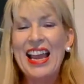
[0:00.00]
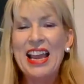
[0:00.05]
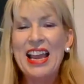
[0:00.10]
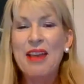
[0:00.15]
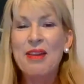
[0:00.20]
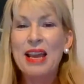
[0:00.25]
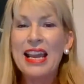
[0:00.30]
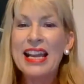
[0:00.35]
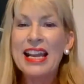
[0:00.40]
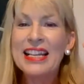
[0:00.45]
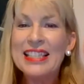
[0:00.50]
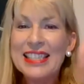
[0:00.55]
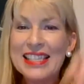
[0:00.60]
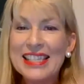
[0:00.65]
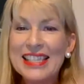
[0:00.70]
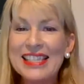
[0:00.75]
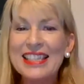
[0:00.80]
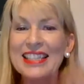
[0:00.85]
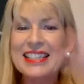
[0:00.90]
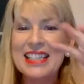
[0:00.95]

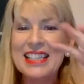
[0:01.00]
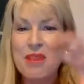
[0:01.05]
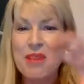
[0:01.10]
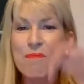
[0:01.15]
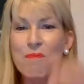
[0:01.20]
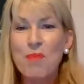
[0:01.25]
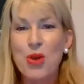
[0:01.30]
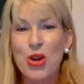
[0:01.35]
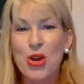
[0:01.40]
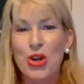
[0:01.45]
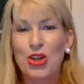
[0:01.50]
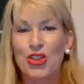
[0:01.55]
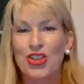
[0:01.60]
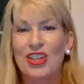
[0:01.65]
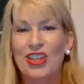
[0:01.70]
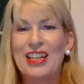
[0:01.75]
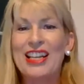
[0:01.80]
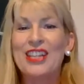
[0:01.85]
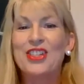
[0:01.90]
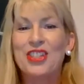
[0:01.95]
Instant immersion
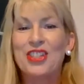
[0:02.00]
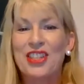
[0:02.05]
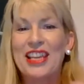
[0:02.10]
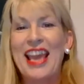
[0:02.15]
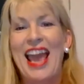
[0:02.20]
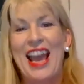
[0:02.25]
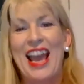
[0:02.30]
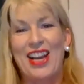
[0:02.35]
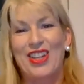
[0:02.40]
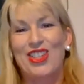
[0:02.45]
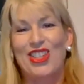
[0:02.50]
into the action,